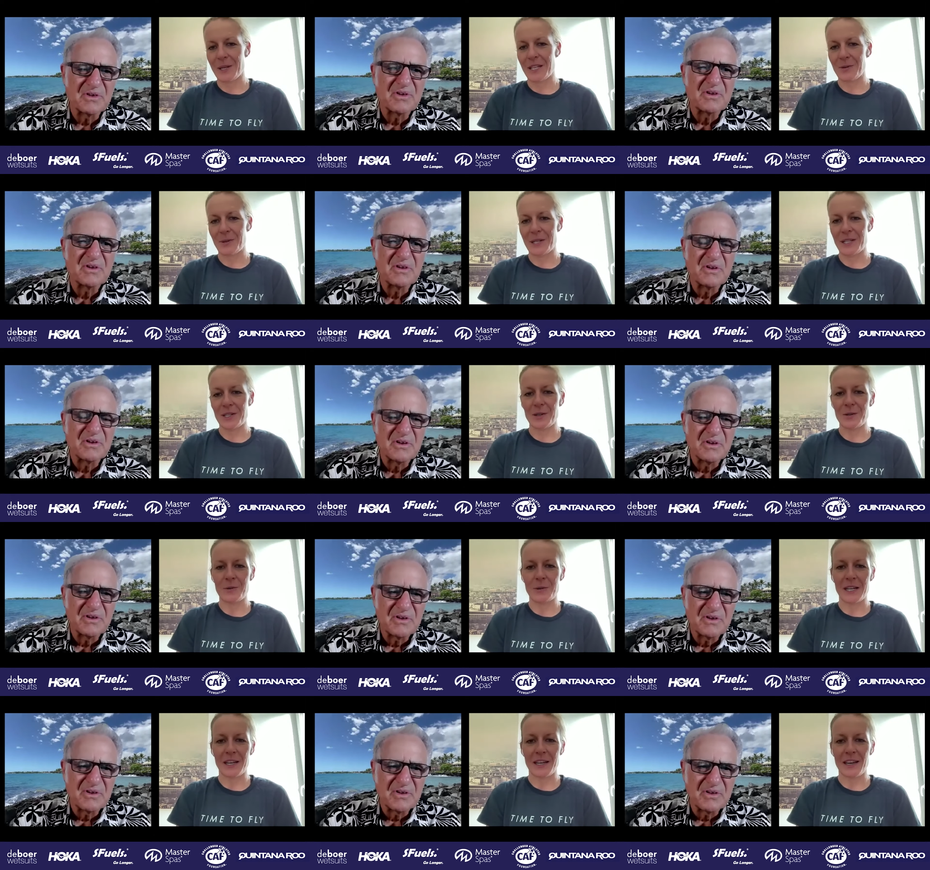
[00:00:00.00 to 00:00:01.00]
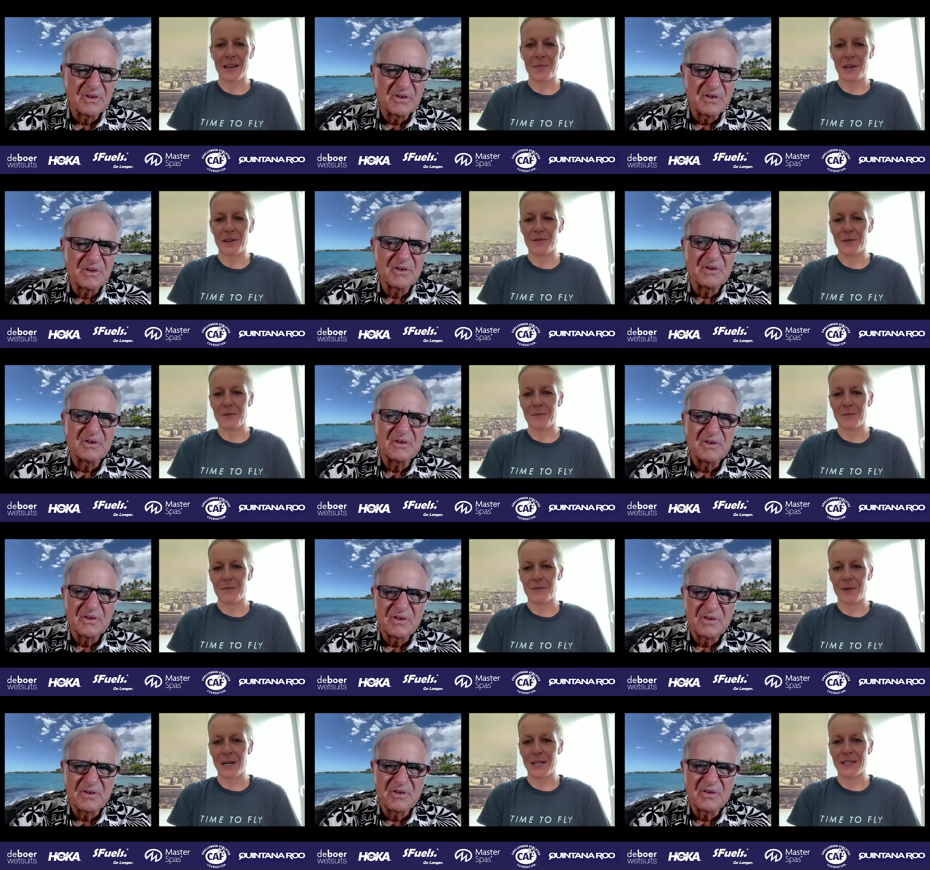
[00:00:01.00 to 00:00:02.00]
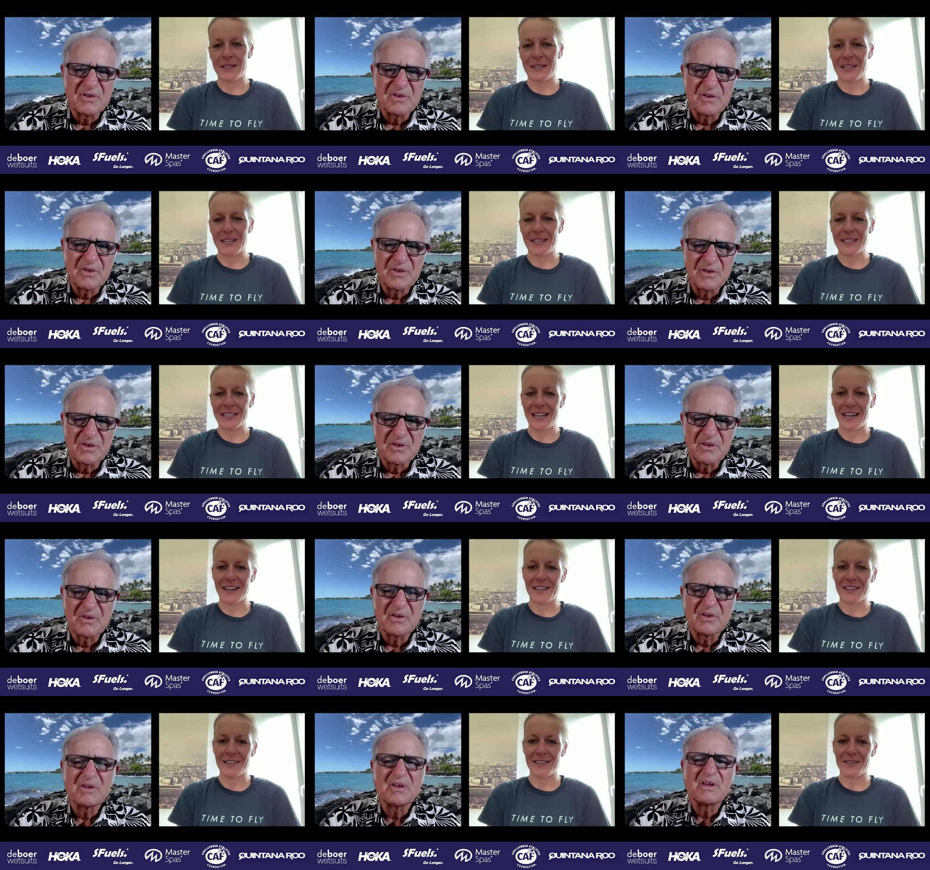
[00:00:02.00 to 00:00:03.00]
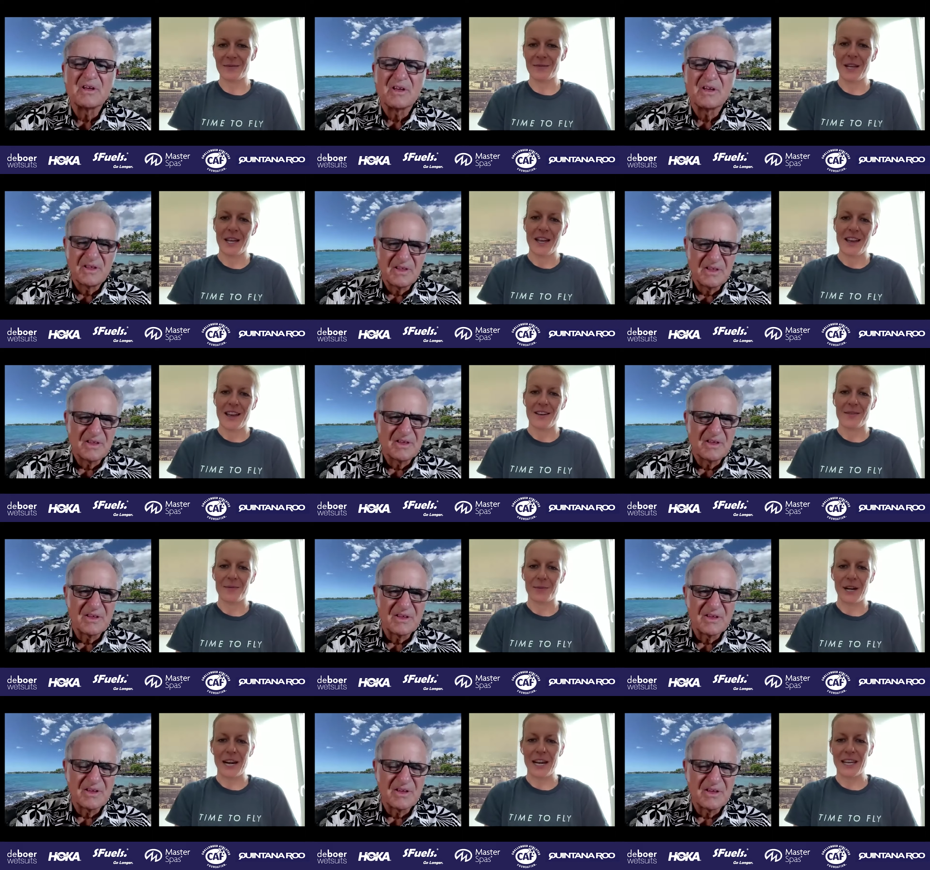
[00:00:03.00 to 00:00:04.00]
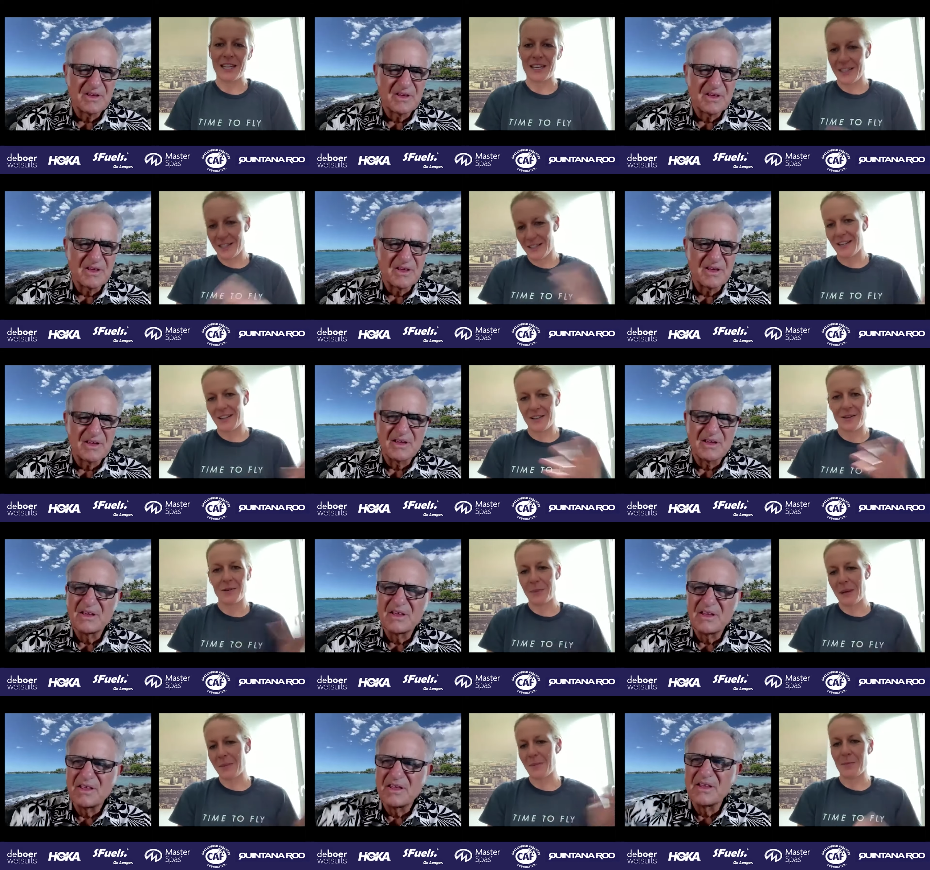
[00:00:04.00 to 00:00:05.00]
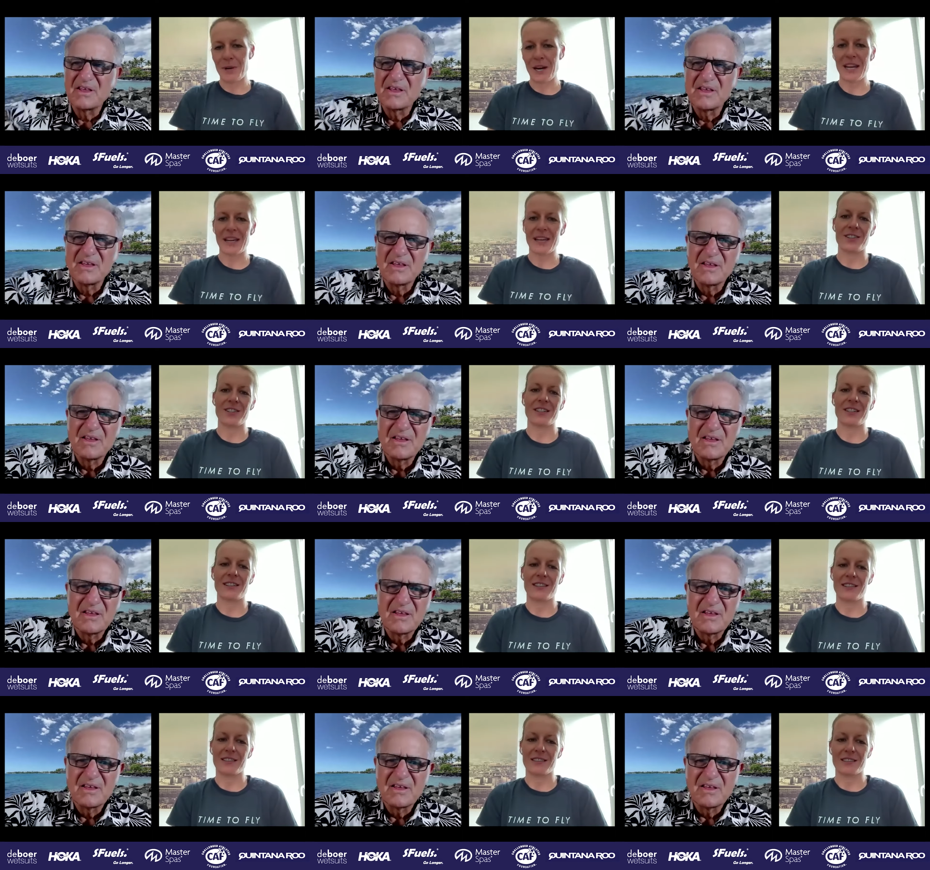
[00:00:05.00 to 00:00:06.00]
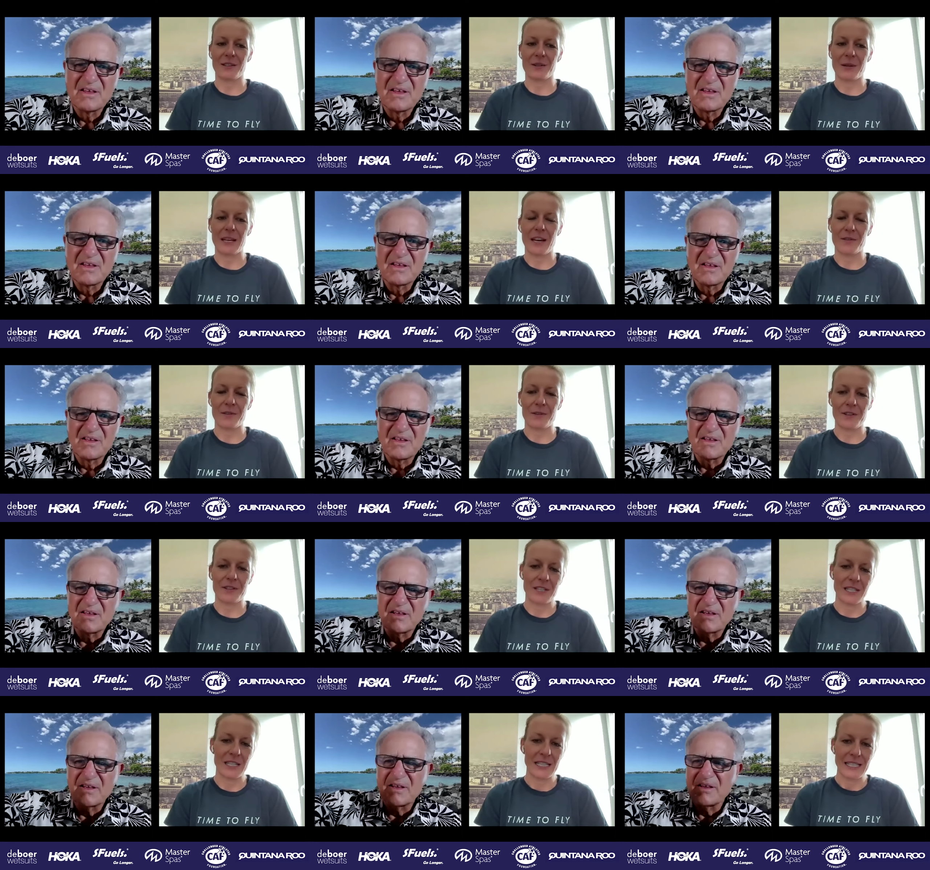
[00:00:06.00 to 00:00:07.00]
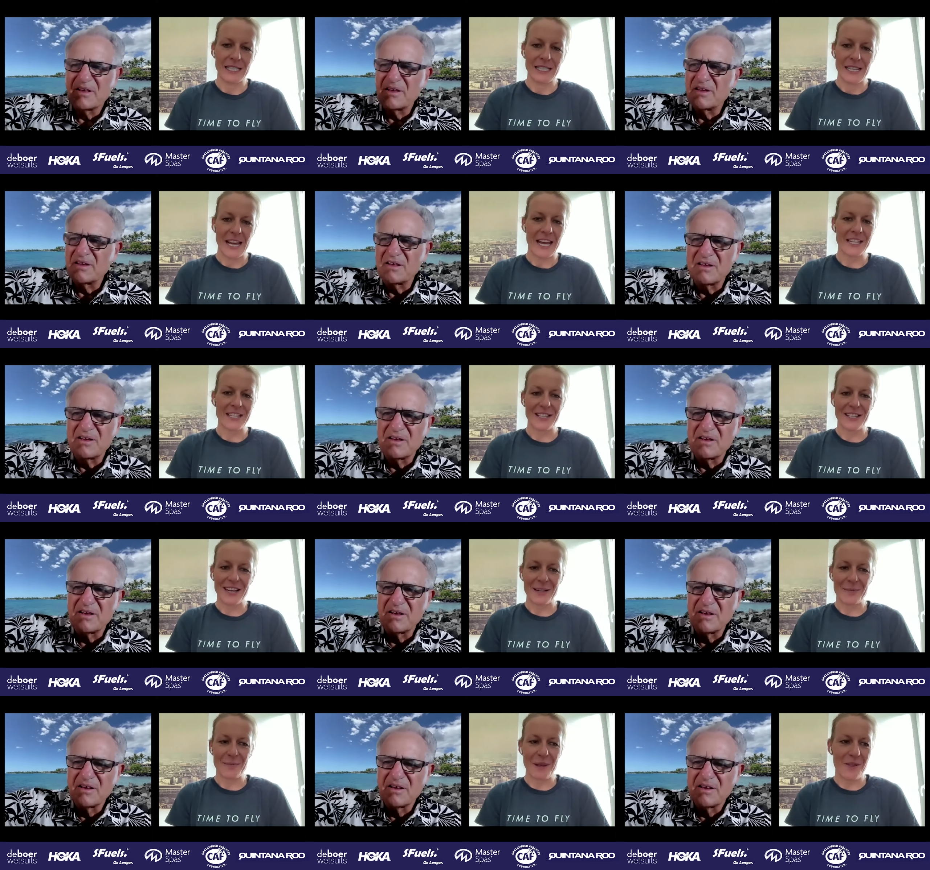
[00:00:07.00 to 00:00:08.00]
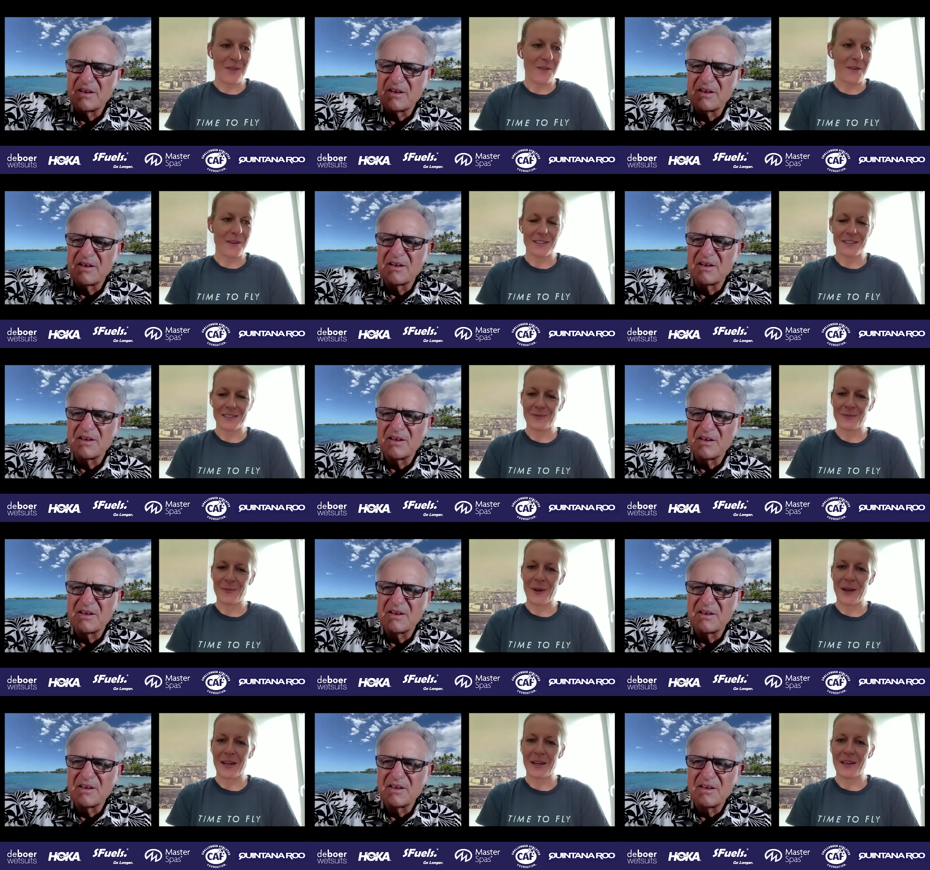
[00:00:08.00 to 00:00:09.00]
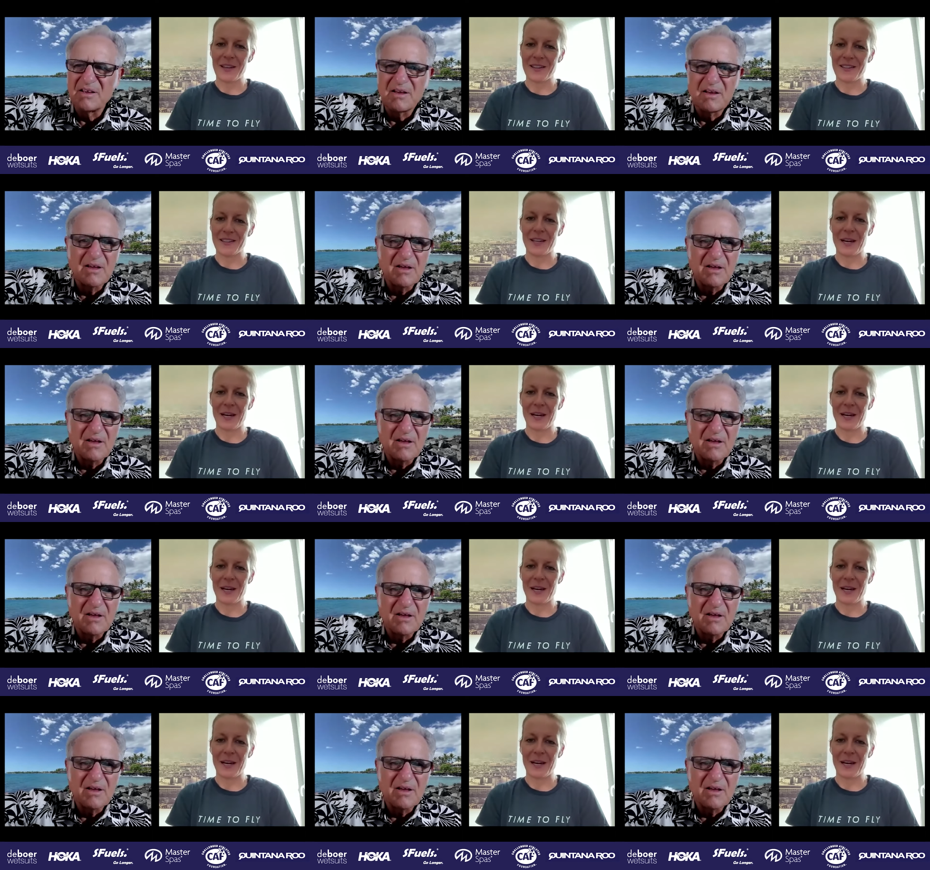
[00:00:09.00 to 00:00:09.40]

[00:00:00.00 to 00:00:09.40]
Speaker 1: twenty twenty-two when I came back from pregnancy uh, break and or baby break, and just uh, only after eight eight months, uh, I